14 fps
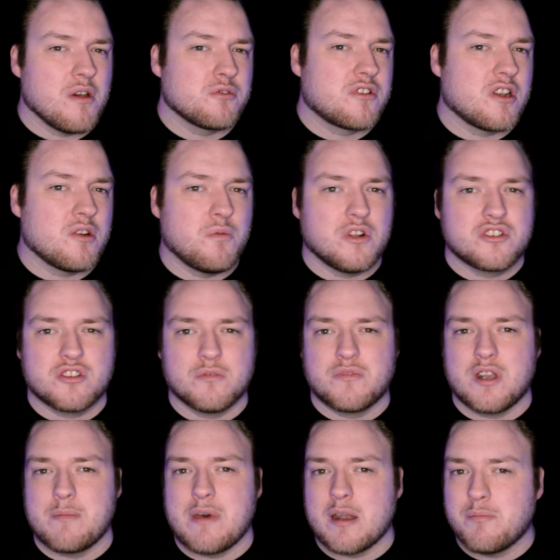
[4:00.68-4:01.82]
was going to watch something
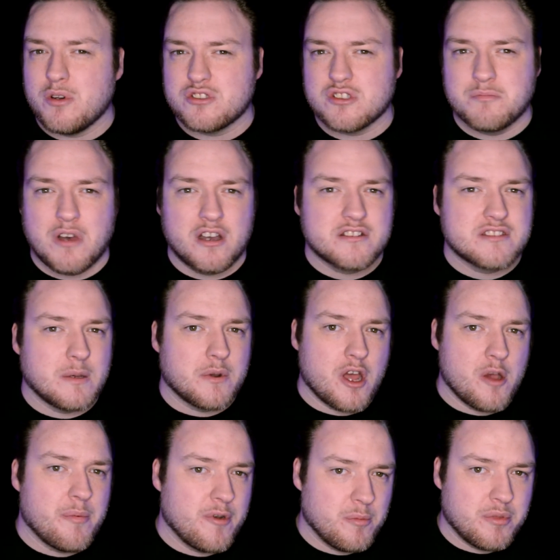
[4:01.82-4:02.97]
about a puzzle box that would
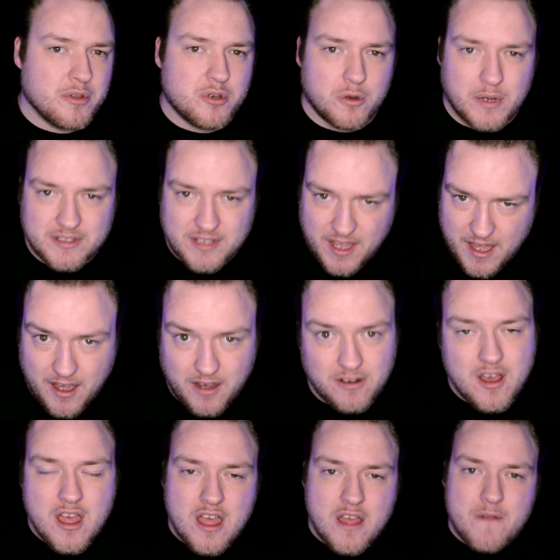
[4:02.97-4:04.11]
open up a doorway to hell.
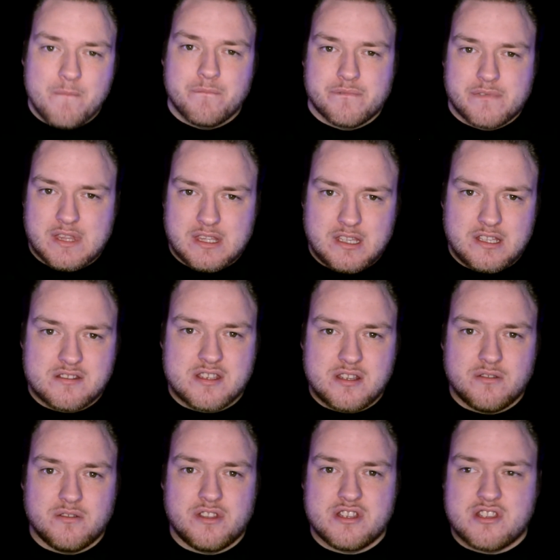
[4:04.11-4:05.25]
You see
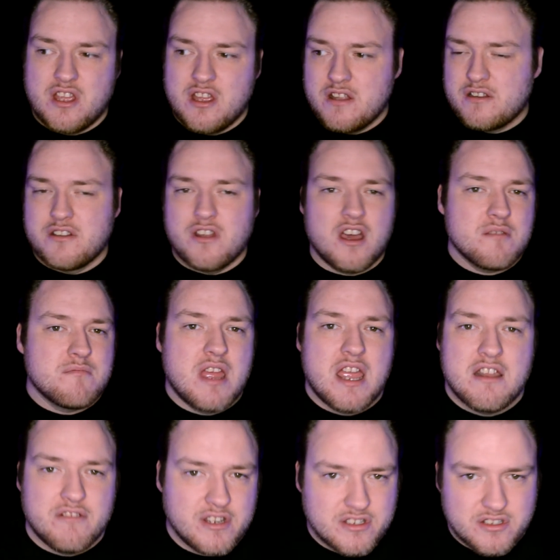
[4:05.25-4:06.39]
all this
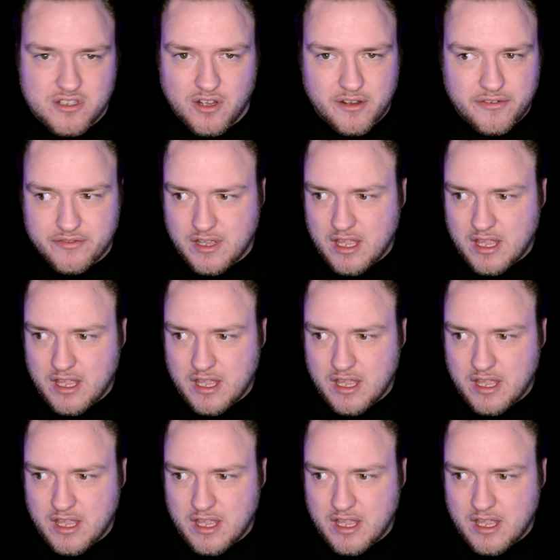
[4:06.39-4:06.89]
nightmarish stuff.